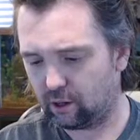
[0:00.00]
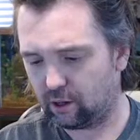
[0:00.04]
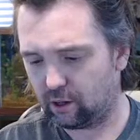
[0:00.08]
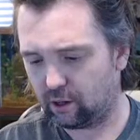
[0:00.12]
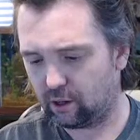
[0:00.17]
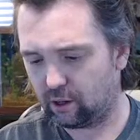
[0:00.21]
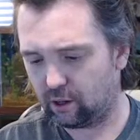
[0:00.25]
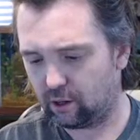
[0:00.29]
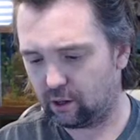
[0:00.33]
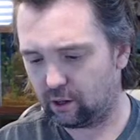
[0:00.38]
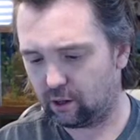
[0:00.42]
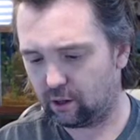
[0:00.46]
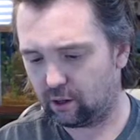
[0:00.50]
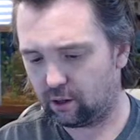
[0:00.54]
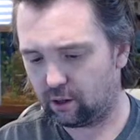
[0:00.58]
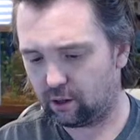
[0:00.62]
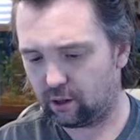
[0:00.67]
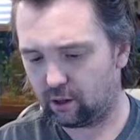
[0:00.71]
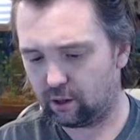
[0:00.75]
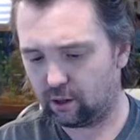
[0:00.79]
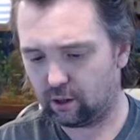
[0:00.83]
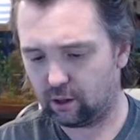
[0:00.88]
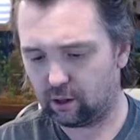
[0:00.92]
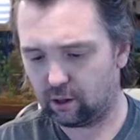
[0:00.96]

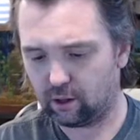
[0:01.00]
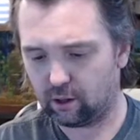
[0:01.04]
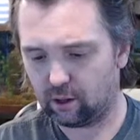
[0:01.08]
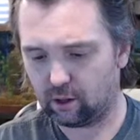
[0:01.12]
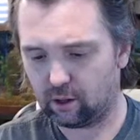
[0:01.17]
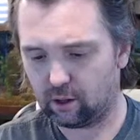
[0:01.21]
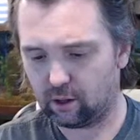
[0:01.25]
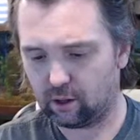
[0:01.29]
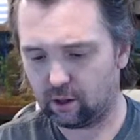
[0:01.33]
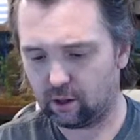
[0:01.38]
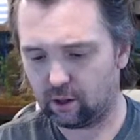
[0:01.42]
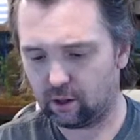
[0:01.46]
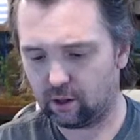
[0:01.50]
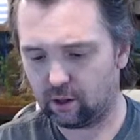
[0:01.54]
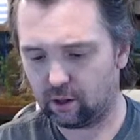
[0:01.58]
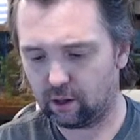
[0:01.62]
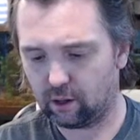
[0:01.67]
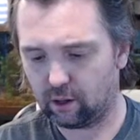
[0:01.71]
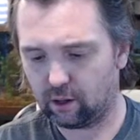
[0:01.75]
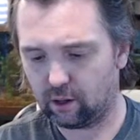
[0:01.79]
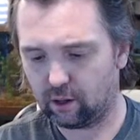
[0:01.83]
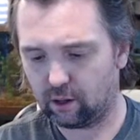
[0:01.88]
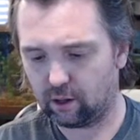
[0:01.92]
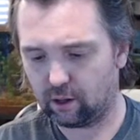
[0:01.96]

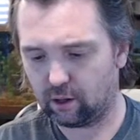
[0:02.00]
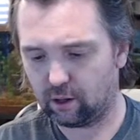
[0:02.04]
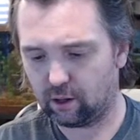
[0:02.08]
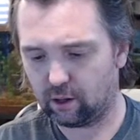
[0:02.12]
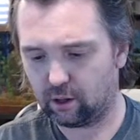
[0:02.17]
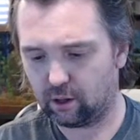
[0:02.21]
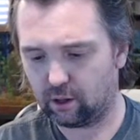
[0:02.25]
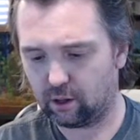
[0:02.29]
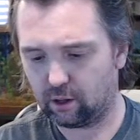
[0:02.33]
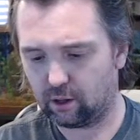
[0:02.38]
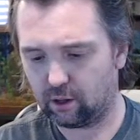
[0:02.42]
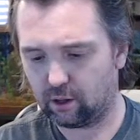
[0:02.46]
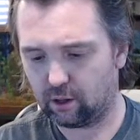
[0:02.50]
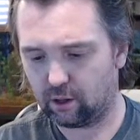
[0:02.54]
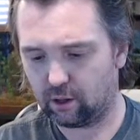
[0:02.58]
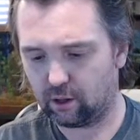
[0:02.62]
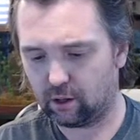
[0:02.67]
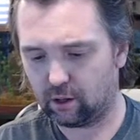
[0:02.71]
Nothing is said.